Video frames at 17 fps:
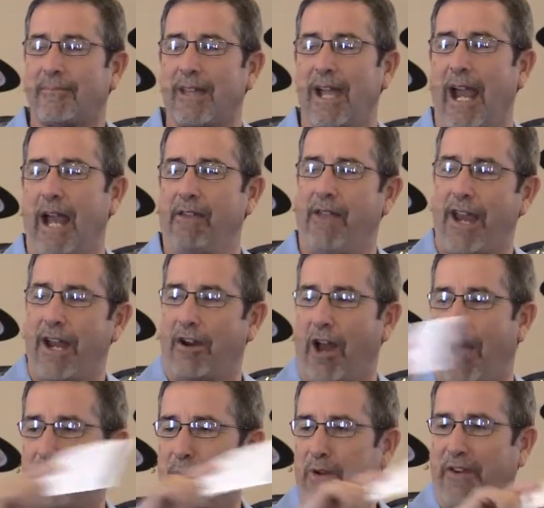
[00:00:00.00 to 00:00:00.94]
and they are
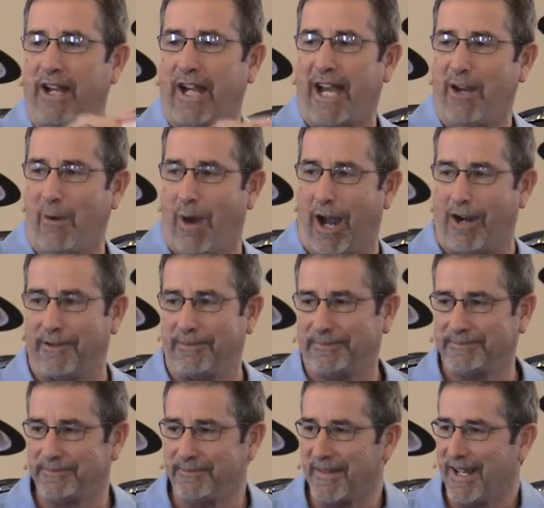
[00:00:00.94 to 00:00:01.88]
not moving anywhere.
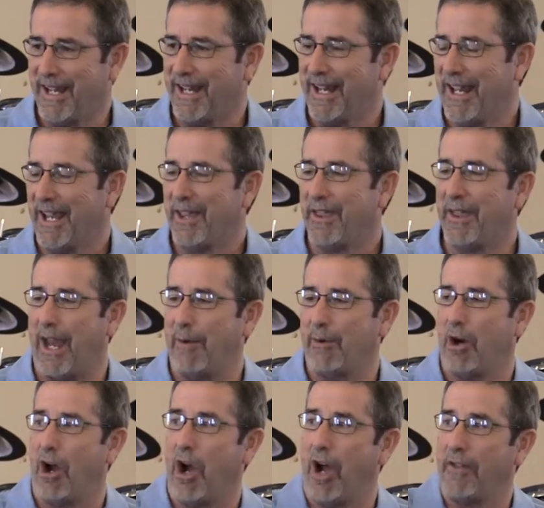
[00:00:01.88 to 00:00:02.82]
They
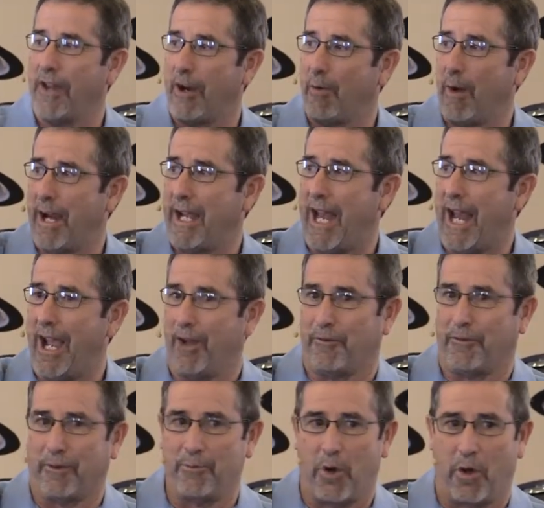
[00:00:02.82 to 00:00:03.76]
were on their way down
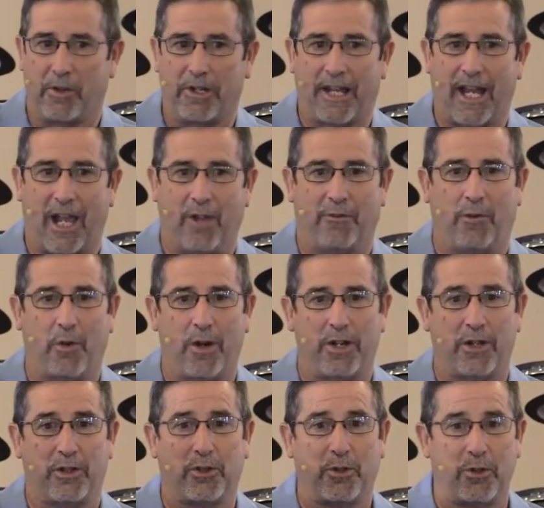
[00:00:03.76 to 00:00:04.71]
from Northern
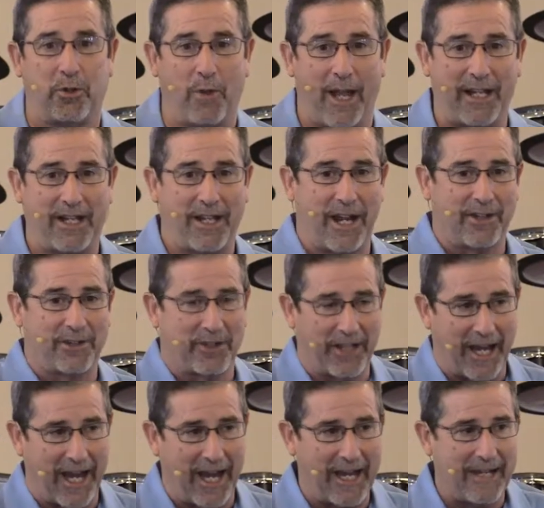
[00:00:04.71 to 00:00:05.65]
California to the wedding
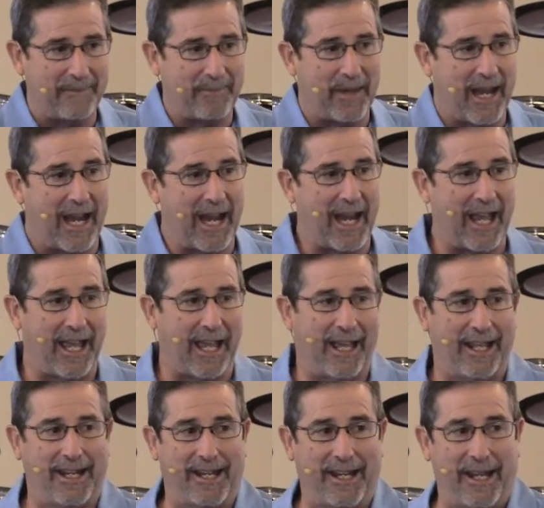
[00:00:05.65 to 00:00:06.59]
yesterday,
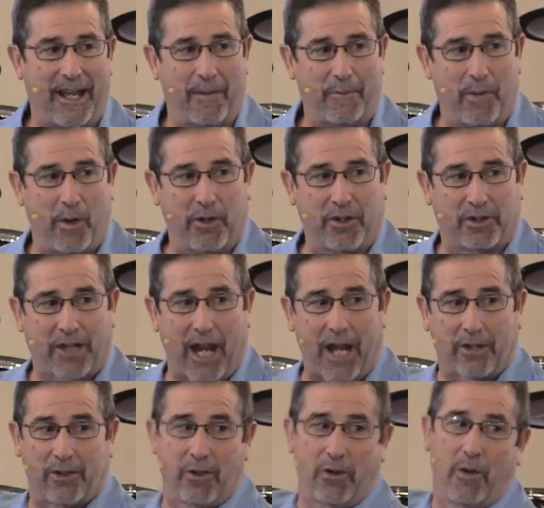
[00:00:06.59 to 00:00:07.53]
and a
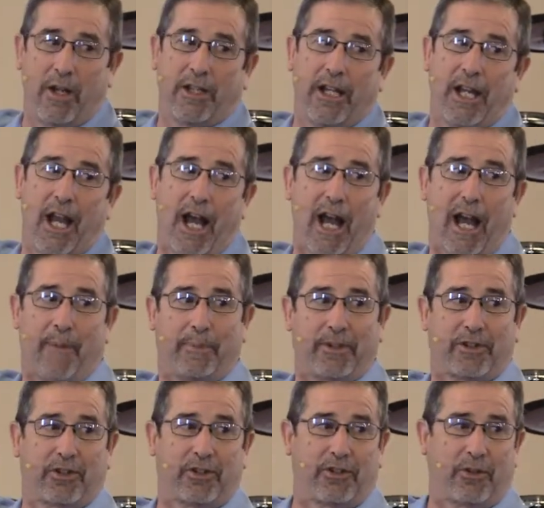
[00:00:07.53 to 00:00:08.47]
motorcycle going the
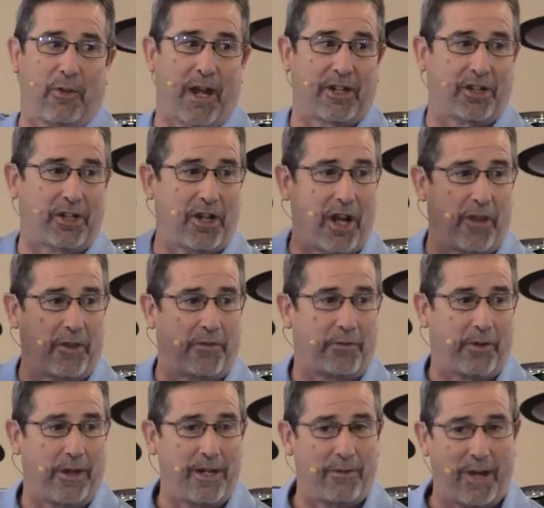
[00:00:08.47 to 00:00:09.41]
opposite direction on the
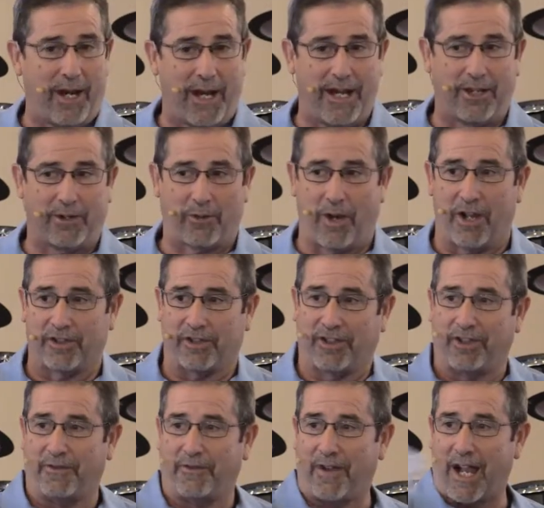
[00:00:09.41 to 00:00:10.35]
freeway crossed
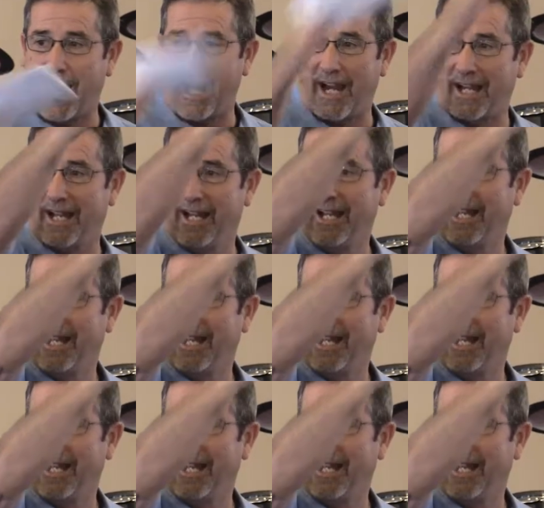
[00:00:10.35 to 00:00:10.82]
the divide,